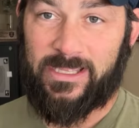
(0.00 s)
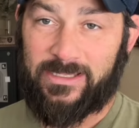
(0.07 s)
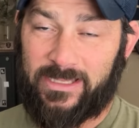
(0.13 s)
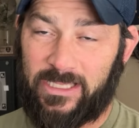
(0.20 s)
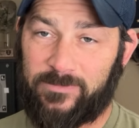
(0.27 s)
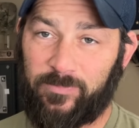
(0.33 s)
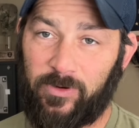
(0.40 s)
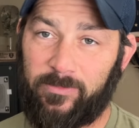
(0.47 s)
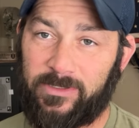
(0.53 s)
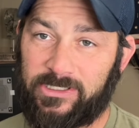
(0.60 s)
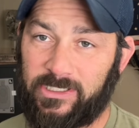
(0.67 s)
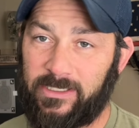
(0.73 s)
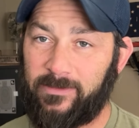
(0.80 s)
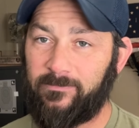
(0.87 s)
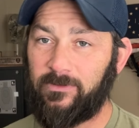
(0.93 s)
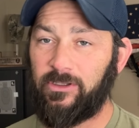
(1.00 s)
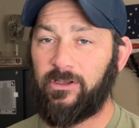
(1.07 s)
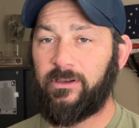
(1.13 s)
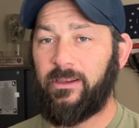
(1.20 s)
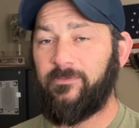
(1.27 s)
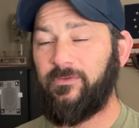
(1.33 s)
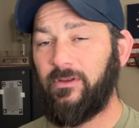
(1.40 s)
That's pretty much it.
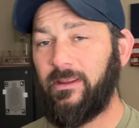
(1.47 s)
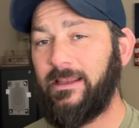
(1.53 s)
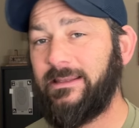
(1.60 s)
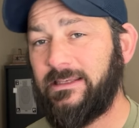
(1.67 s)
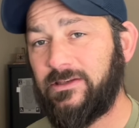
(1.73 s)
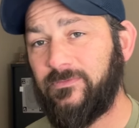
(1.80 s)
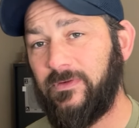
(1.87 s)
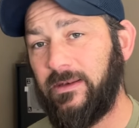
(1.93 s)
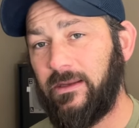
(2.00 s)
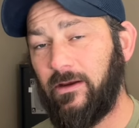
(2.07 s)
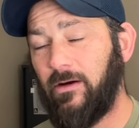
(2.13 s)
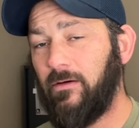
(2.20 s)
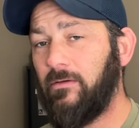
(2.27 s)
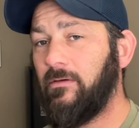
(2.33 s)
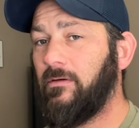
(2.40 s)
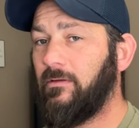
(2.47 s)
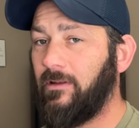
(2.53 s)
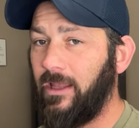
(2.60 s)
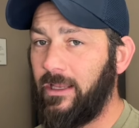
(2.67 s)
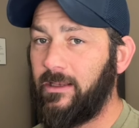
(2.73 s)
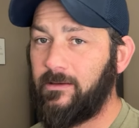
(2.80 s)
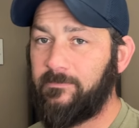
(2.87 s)
Look, if you like this video,
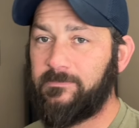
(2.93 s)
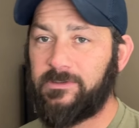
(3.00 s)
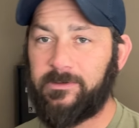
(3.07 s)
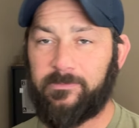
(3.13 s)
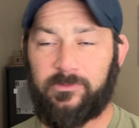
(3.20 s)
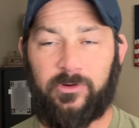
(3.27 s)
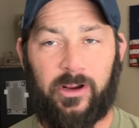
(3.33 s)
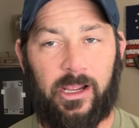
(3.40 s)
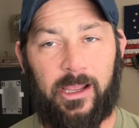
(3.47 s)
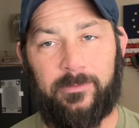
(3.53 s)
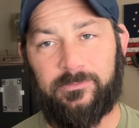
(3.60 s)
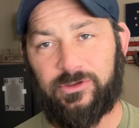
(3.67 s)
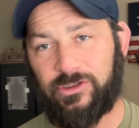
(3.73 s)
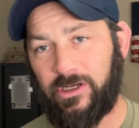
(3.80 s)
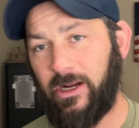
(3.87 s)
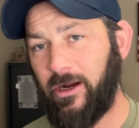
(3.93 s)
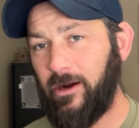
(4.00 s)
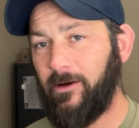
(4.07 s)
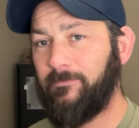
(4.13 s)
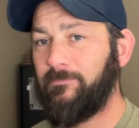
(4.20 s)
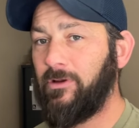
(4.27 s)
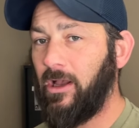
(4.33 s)
like, subscribe,
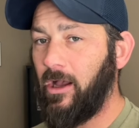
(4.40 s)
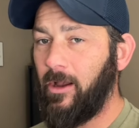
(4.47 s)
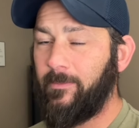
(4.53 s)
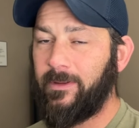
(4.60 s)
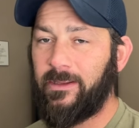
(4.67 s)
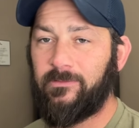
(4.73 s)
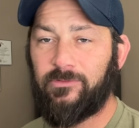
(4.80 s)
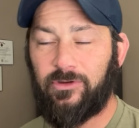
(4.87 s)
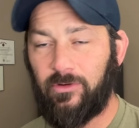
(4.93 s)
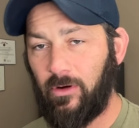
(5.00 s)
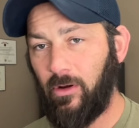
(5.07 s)
share, comment, do